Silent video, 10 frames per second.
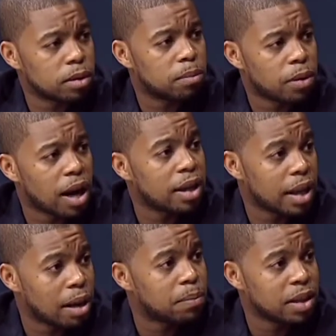part of the
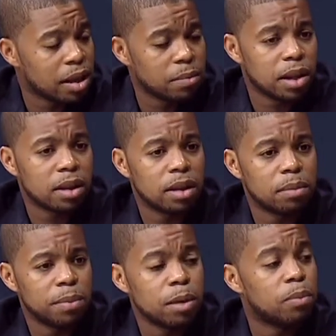epidemic, the
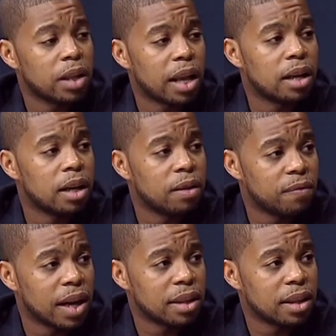people that are
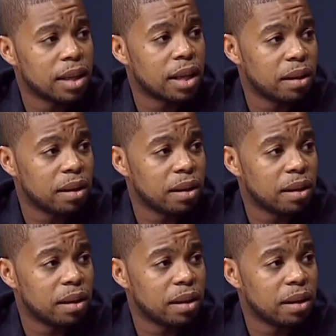affected and